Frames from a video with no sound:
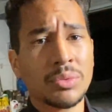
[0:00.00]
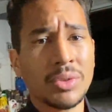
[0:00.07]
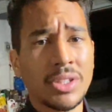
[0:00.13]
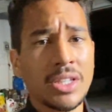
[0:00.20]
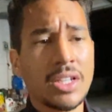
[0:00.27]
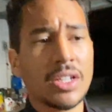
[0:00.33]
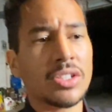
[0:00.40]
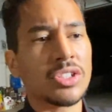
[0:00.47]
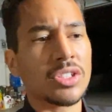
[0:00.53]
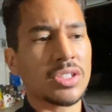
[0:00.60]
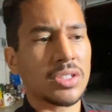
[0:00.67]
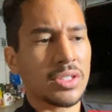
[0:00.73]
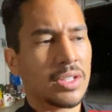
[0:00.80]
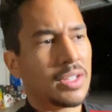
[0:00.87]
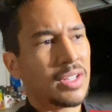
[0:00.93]
really.
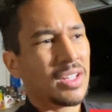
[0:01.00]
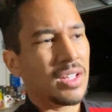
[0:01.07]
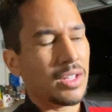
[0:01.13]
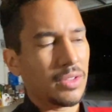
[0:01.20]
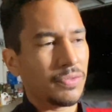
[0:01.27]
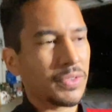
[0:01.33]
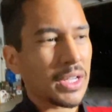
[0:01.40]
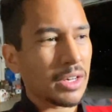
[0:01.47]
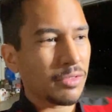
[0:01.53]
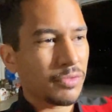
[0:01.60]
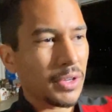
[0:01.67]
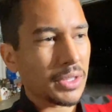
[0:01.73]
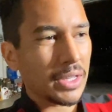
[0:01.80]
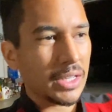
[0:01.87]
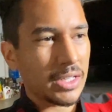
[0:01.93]
It kind of
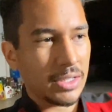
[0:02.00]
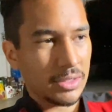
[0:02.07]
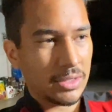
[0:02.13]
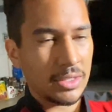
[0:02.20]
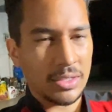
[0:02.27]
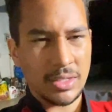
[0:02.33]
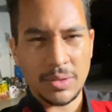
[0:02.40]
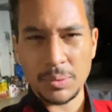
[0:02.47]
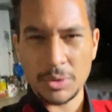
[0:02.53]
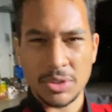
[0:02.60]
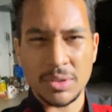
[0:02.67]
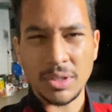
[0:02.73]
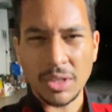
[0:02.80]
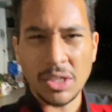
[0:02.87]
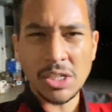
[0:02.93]
felt like it
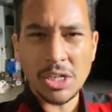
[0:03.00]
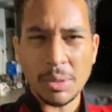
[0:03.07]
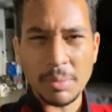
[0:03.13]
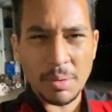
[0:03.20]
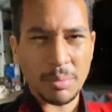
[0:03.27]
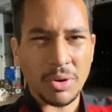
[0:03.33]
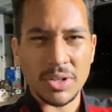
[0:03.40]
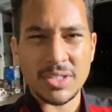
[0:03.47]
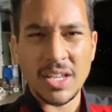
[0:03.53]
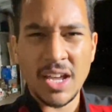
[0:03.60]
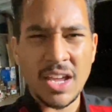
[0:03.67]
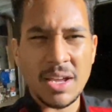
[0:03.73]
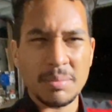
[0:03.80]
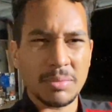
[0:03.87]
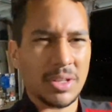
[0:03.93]
was a little bit more
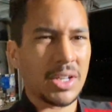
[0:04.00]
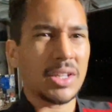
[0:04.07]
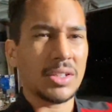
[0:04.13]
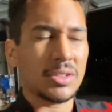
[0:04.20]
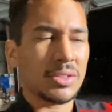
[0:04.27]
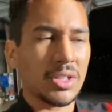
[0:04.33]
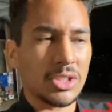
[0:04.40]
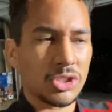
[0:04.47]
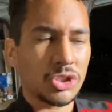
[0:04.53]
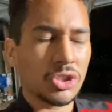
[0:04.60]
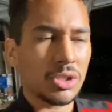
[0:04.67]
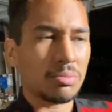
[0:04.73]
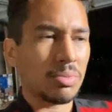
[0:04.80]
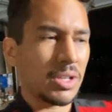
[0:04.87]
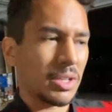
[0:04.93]
tame than it
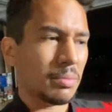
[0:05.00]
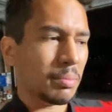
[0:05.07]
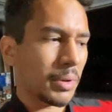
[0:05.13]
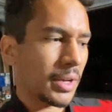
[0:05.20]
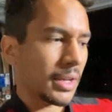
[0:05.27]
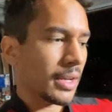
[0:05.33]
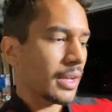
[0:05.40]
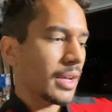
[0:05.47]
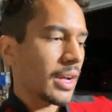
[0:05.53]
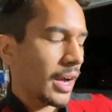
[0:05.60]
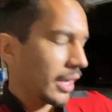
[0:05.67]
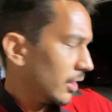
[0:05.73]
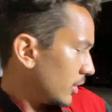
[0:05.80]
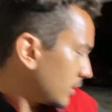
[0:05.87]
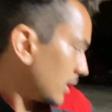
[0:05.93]
should be. But
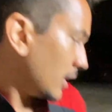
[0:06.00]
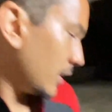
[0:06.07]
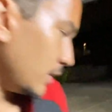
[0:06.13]
I looked at,